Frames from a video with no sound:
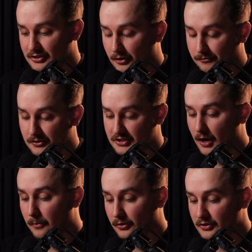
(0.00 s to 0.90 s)
So for
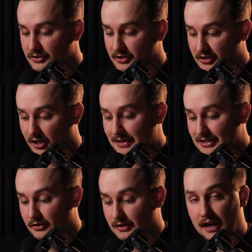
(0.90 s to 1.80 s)
tumblers, there's going to be
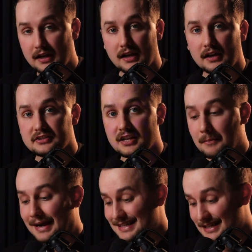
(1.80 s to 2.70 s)
certain KDAs that
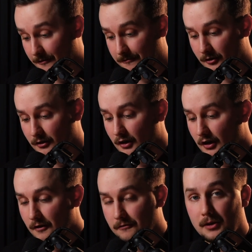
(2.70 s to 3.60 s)
might differ
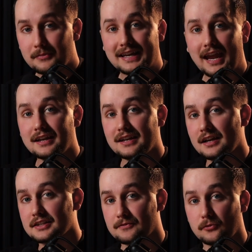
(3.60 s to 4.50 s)
from the
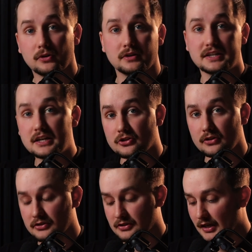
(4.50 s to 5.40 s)
KDAs for
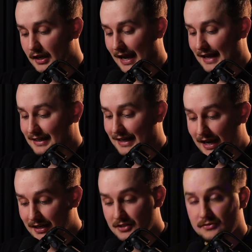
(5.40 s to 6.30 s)
t-shirts. And the
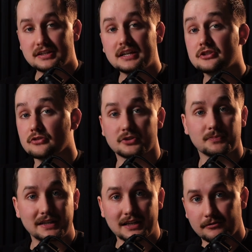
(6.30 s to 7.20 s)
KDAs for t-shirts
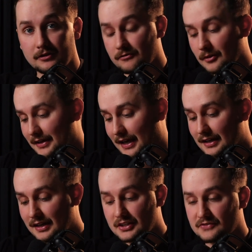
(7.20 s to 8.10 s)
might differ from the
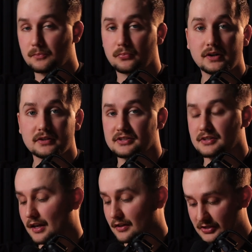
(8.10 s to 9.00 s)
KDAs from prints,
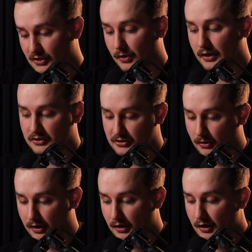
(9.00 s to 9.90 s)
and so on and so
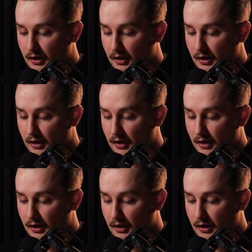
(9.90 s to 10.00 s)
on.